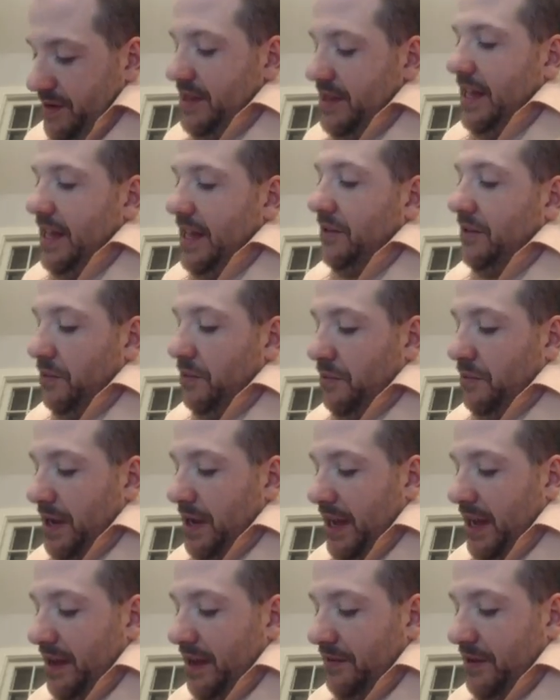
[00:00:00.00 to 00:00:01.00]
that's what
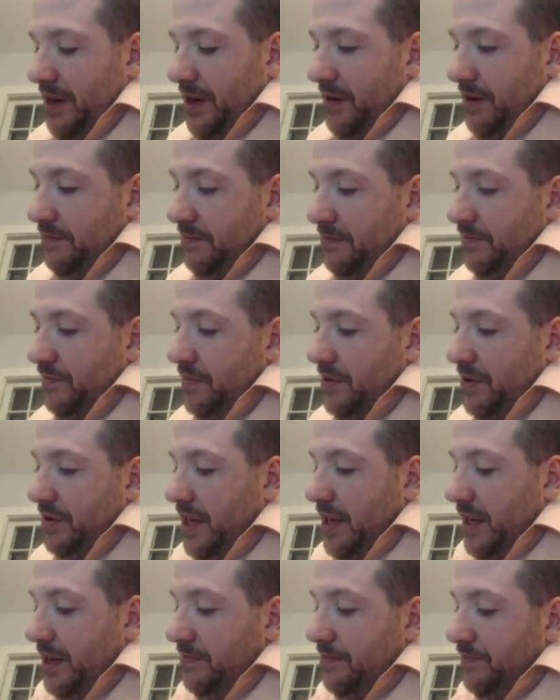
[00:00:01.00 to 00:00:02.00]
we have here.
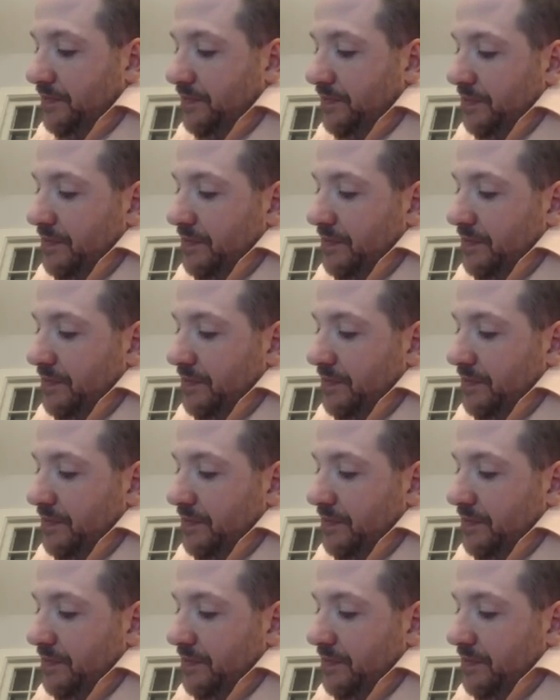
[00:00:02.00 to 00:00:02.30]
Okay.